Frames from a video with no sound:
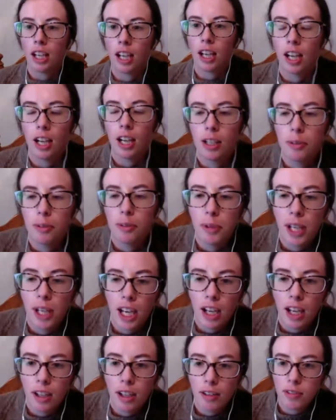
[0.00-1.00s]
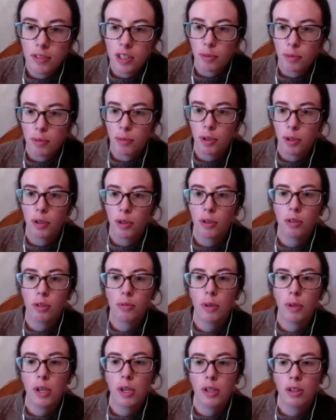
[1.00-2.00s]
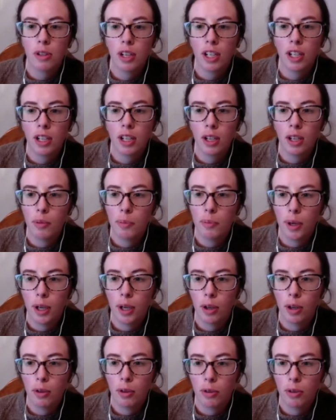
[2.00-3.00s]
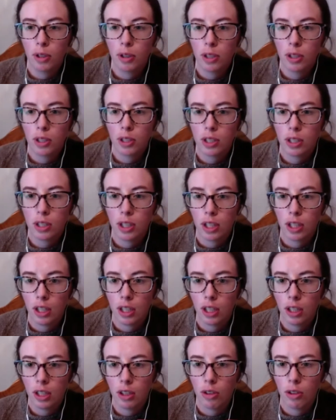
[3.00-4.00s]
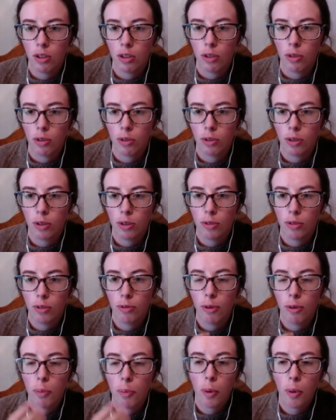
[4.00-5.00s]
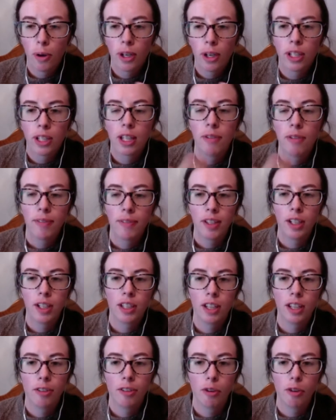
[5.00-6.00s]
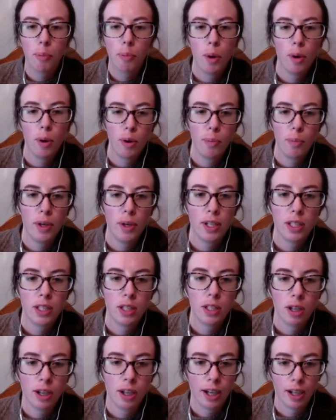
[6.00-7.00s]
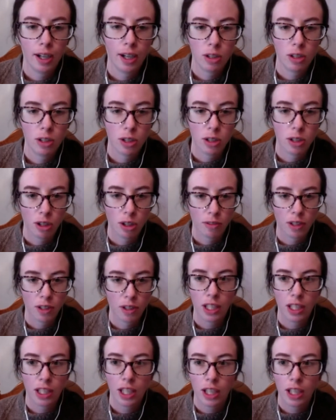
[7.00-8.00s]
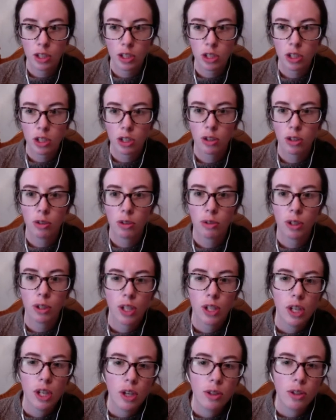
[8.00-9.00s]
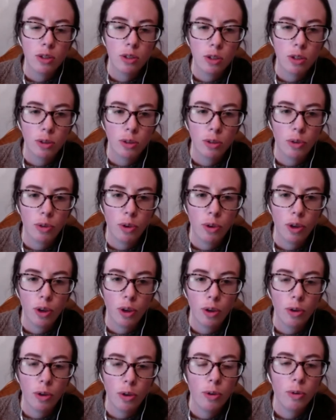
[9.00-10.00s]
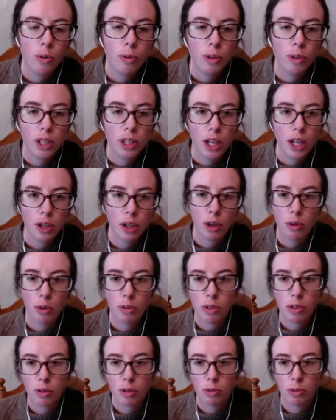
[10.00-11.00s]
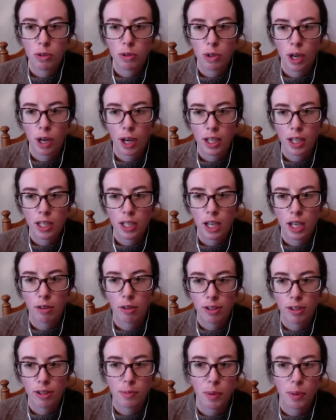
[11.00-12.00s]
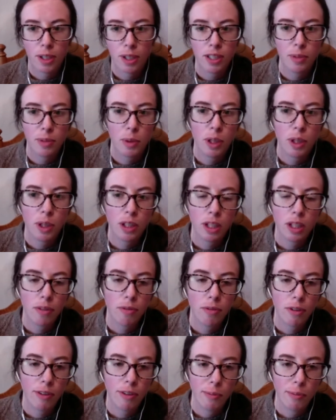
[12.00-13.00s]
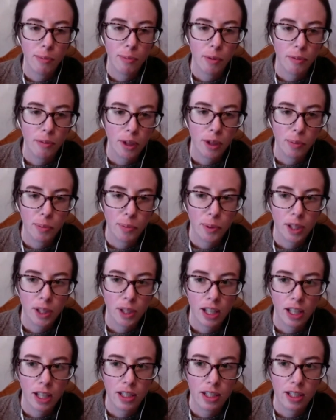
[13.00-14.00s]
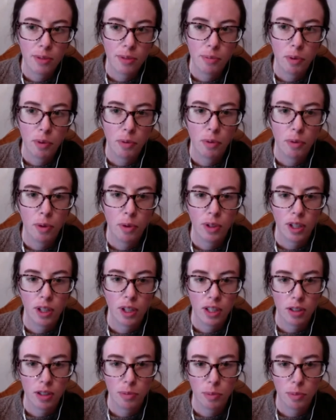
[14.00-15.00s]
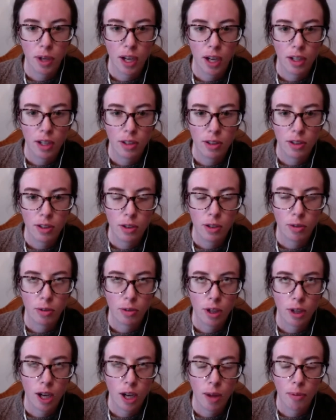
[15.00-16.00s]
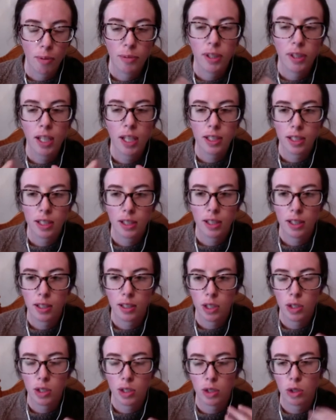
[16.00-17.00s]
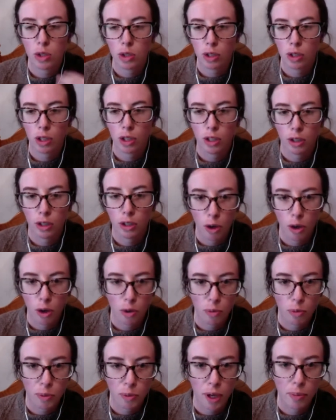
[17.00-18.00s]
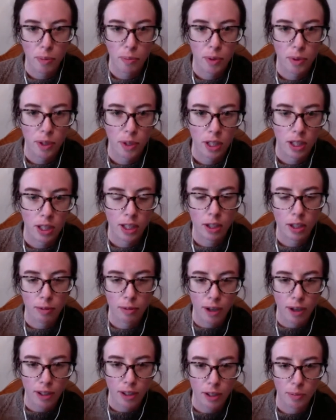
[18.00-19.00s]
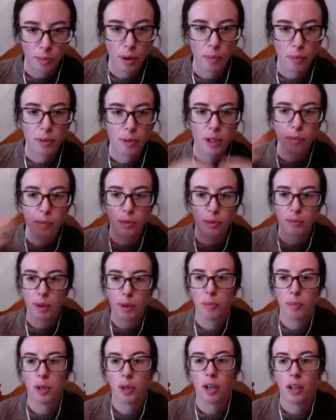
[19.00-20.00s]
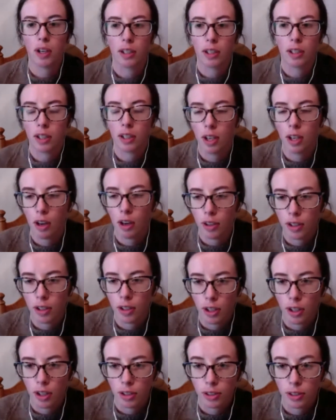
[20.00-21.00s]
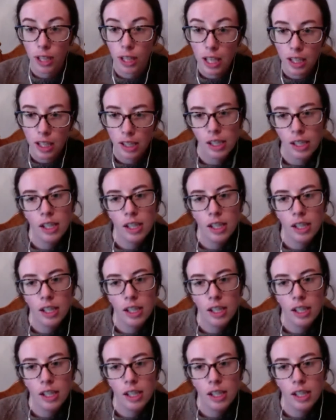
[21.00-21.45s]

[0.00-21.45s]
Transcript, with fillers: Um, we have someone who's wondering about, you know, reporting. They feel like they report, but it's not actually solving the issue. So who would they go to to try and take responsibility for removing plants before they spread? So I'm guessing this isn't just on their own property, like around their property, but maybe on on their lake